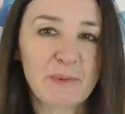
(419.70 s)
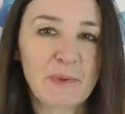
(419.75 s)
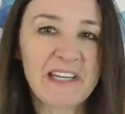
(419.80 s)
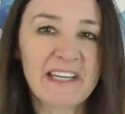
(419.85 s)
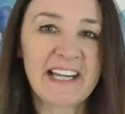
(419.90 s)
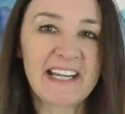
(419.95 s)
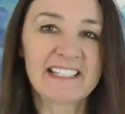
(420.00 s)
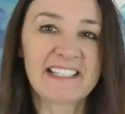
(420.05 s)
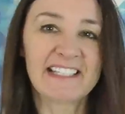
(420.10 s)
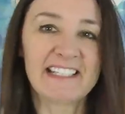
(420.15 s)

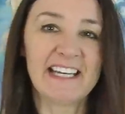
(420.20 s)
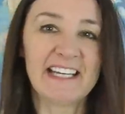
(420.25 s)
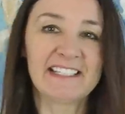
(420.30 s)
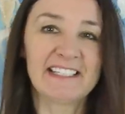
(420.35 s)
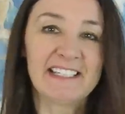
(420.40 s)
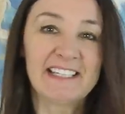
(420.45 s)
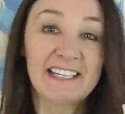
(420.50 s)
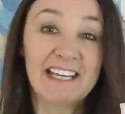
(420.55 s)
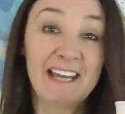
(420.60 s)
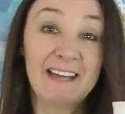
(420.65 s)
went
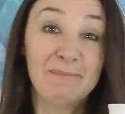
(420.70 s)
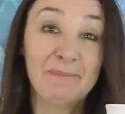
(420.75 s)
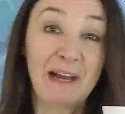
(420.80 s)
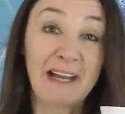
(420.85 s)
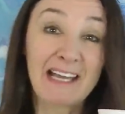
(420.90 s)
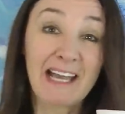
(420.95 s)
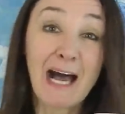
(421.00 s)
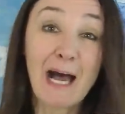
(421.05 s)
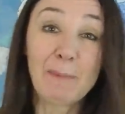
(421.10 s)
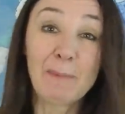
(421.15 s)
downstairs to get
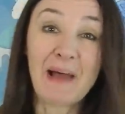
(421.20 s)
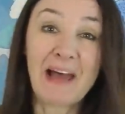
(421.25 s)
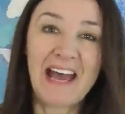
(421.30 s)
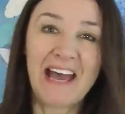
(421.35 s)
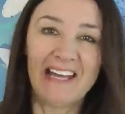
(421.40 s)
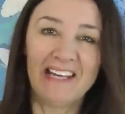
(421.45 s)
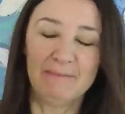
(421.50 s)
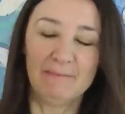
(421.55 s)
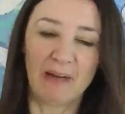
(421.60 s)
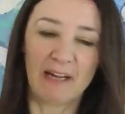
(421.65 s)
my cup
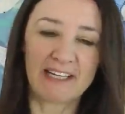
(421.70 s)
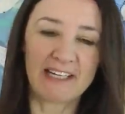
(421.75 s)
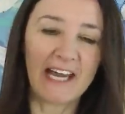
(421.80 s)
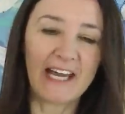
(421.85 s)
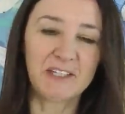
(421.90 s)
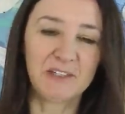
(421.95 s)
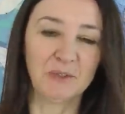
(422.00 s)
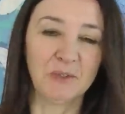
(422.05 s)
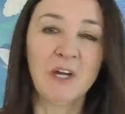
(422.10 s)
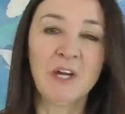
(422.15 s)
and my
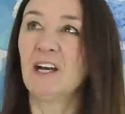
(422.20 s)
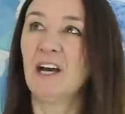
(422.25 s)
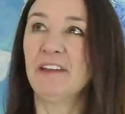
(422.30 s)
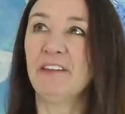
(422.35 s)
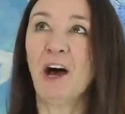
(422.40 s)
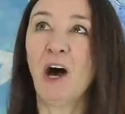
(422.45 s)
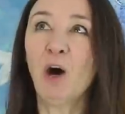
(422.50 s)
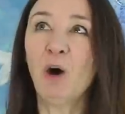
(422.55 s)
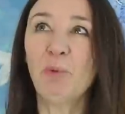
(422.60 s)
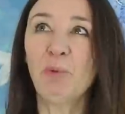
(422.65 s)
kettle
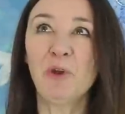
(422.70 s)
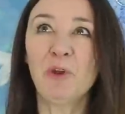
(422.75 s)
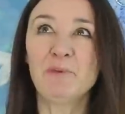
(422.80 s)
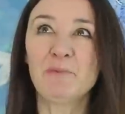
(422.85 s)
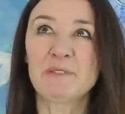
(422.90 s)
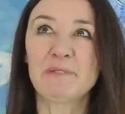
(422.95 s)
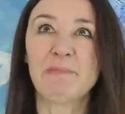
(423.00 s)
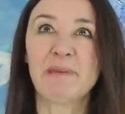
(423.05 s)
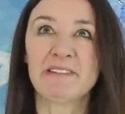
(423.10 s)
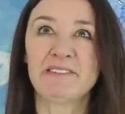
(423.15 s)
and the whole
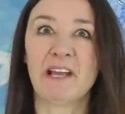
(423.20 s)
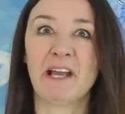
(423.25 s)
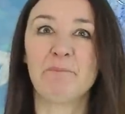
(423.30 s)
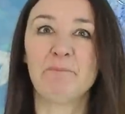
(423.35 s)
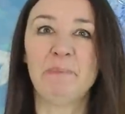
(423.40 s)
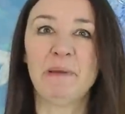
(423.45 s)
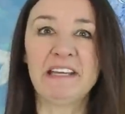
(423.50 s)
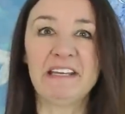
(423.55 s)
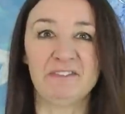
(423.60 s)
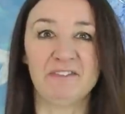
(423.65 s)
room smells
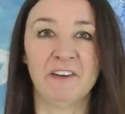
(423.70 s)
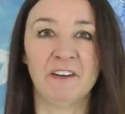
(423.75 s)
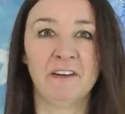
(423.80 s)
like beef.